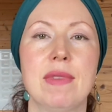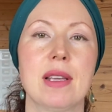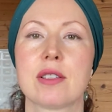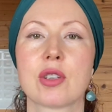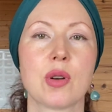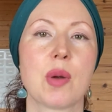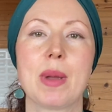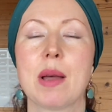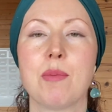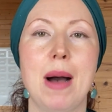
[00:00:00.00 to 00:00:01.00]
it's going to
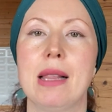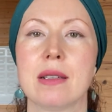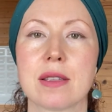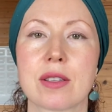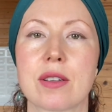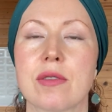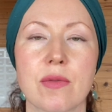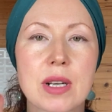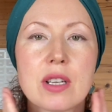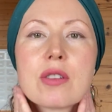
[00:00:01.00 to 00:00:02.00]
be unbalanced.
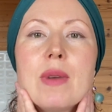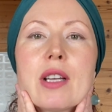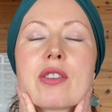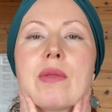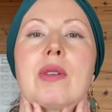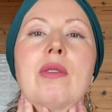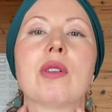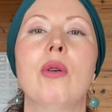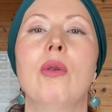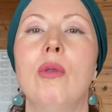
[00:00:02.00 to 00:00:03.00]
We need to make sure we've got
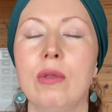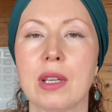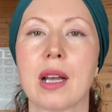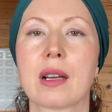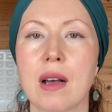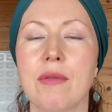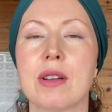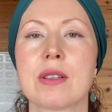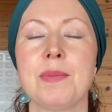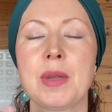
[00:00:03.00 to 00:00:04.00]
the whole neck
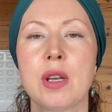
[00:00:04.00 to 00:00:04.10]
covered.